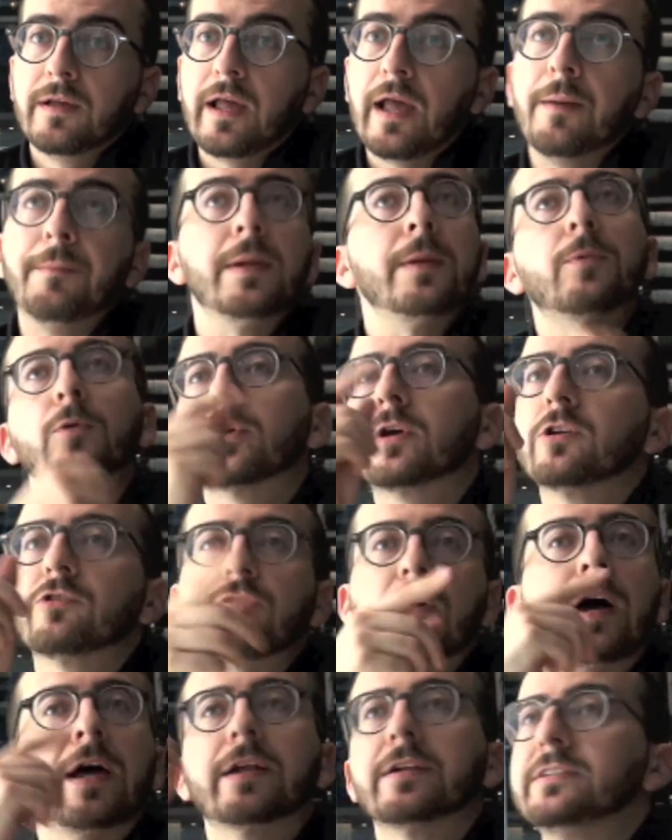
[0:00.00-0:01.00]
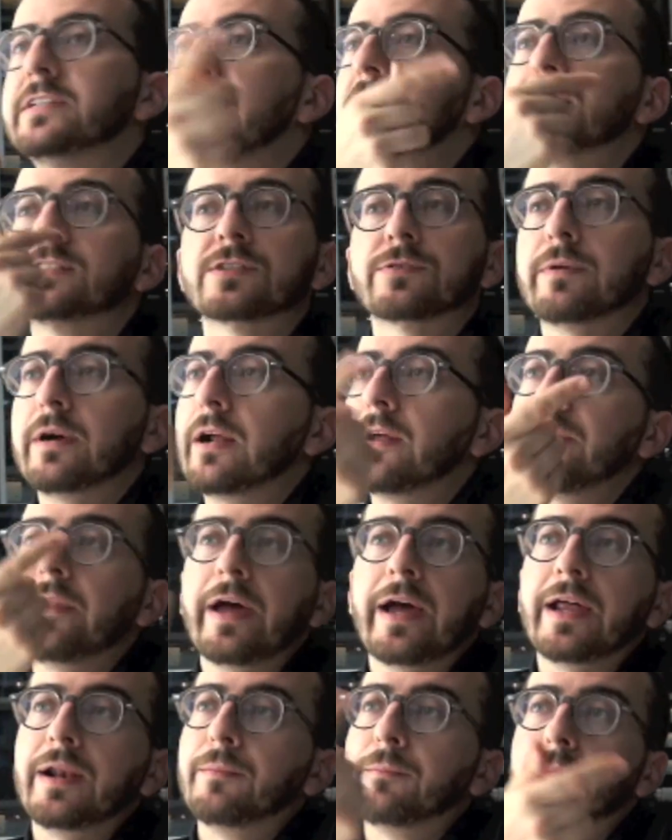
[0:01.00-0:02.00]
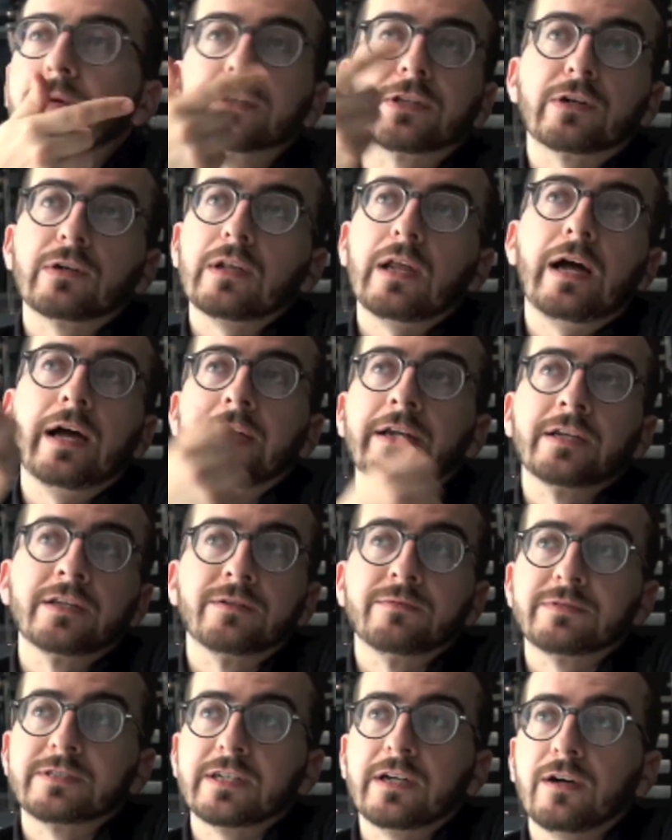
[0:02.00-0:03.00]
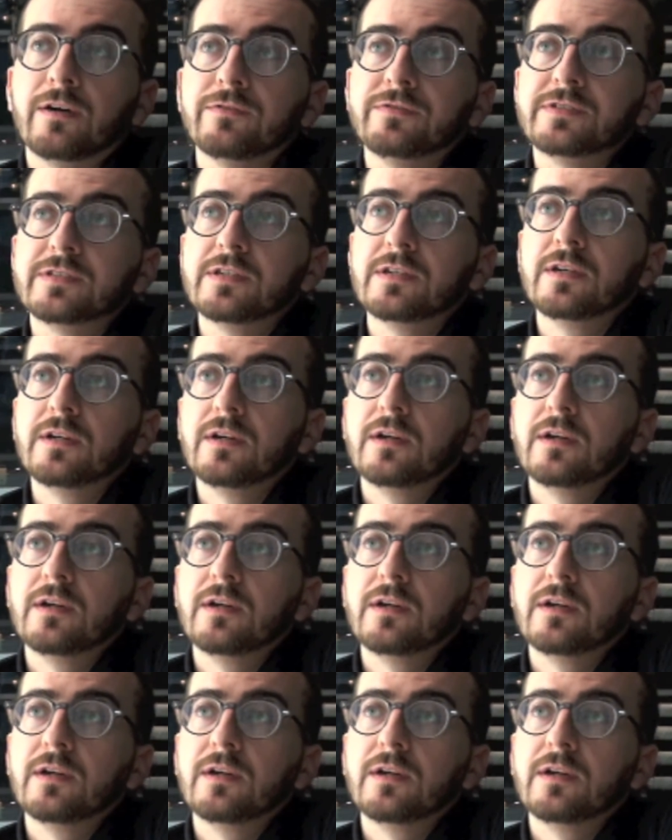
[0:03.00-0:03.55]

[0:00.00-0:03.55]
And people can try to dance around that, but they're lying to themselves.